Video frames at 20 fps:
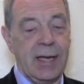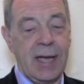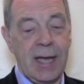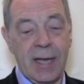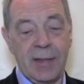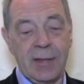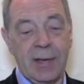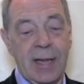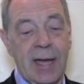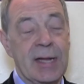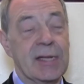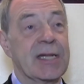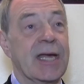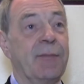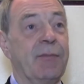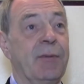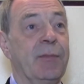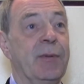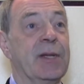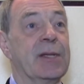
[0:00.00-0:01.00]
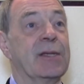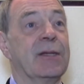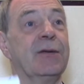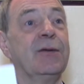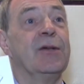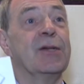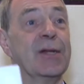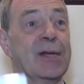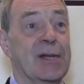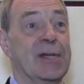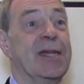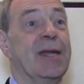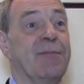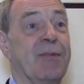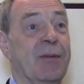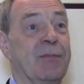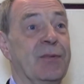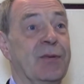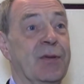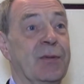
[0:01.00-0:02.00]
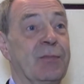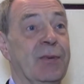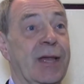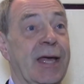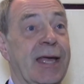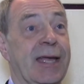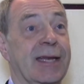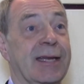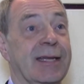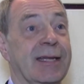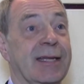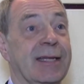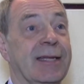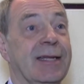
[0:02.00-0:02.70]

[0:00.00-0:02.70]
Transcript: And the last couple of minutes, who's going to step up to the plate